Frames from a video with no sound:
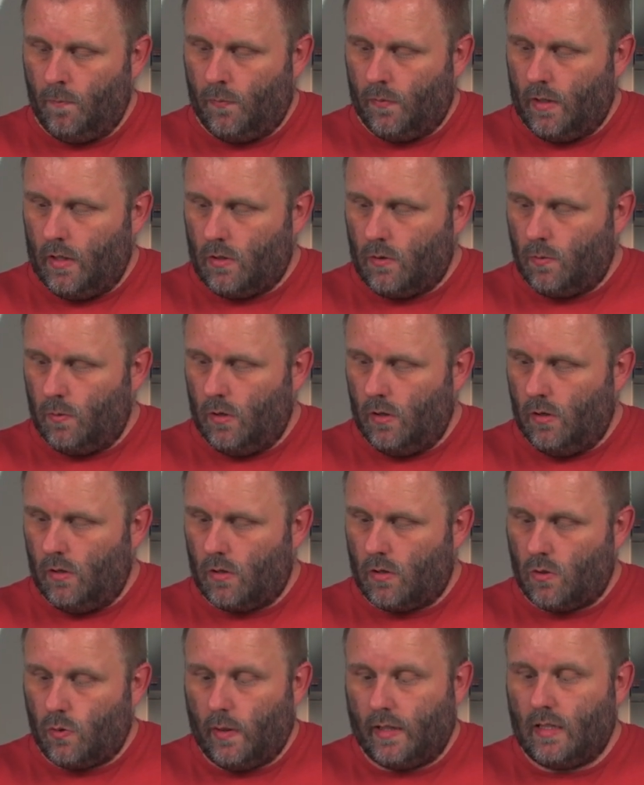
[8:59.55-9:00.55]
This
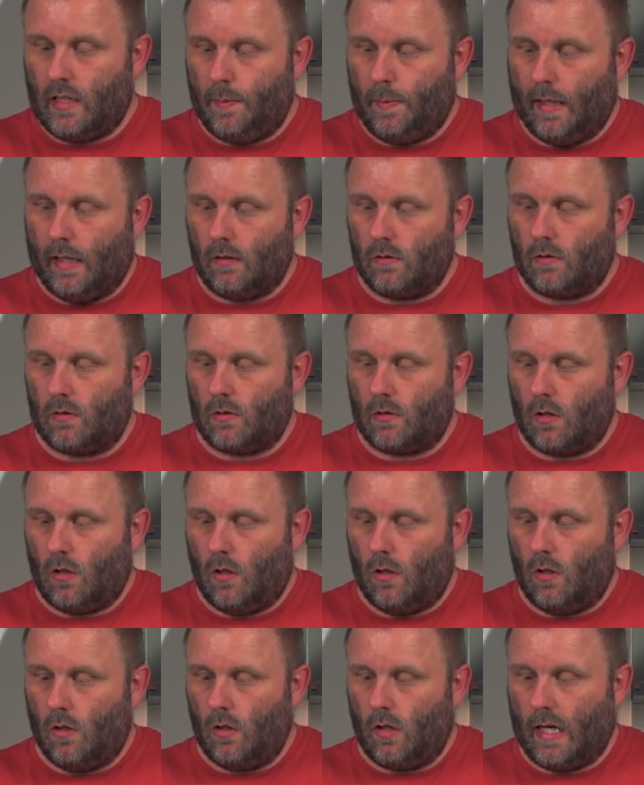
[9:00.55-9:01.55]
was £20
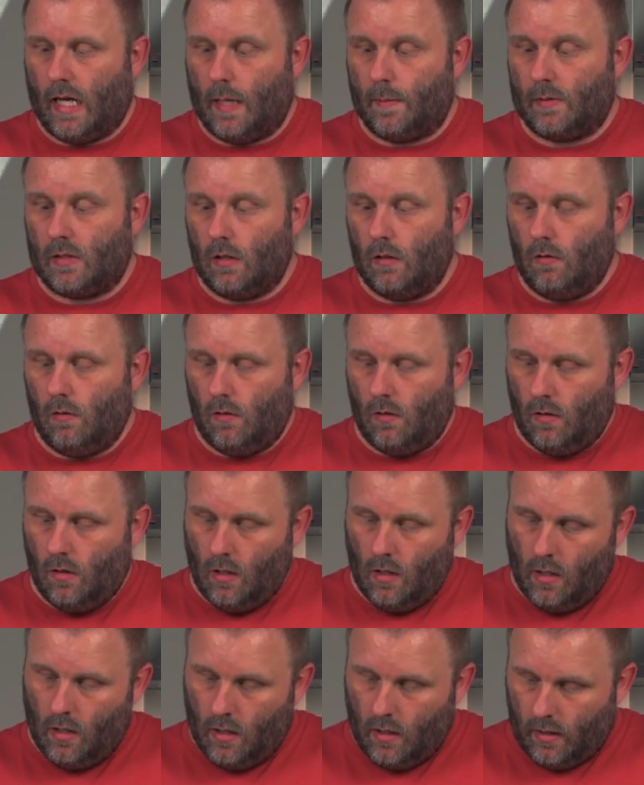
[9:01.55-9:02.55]
on Amazon.
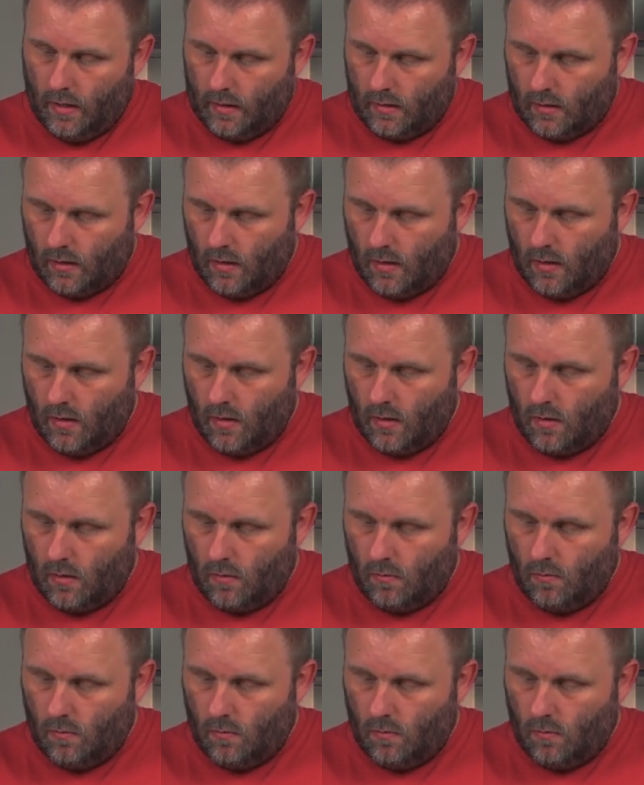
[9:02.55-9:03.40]
It's a